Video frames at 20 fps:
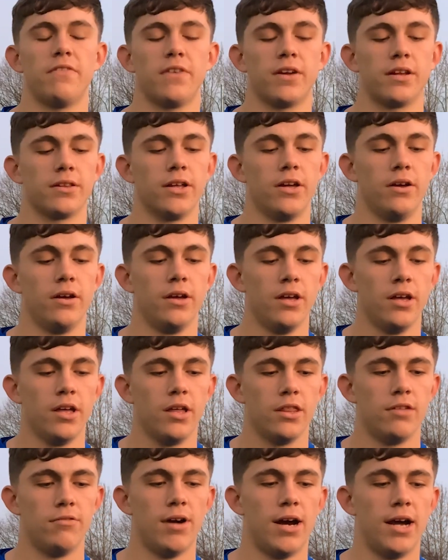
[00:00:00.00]
think that
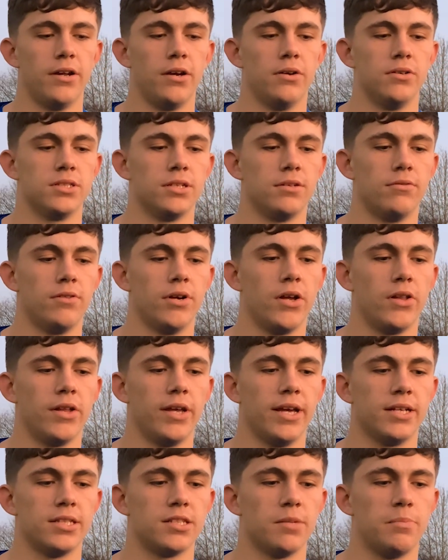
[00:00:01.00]
the Rhinos are
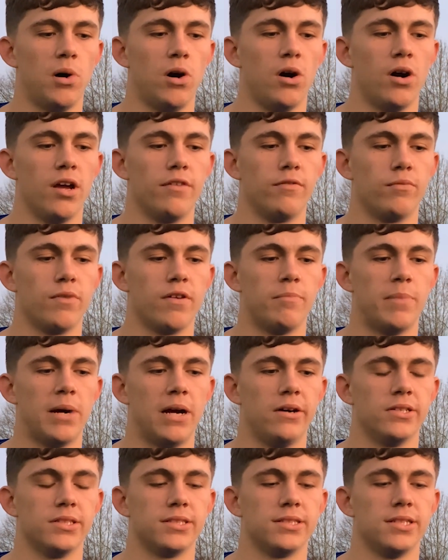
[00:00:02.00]
really supportive with
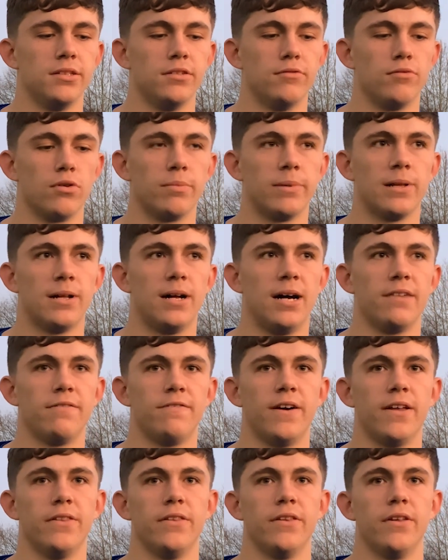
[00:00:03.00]
balancing the rugby life
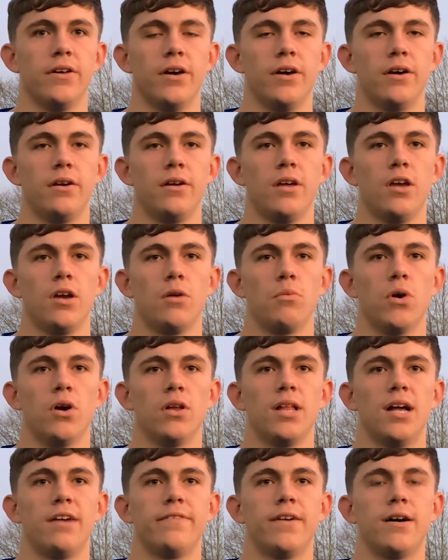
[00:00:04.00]
and the work
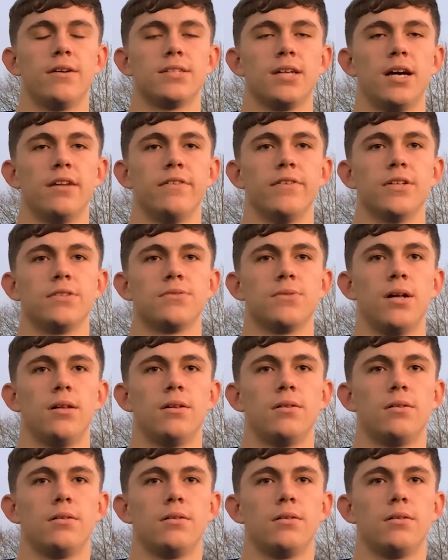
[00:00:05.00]
life outside of it as well.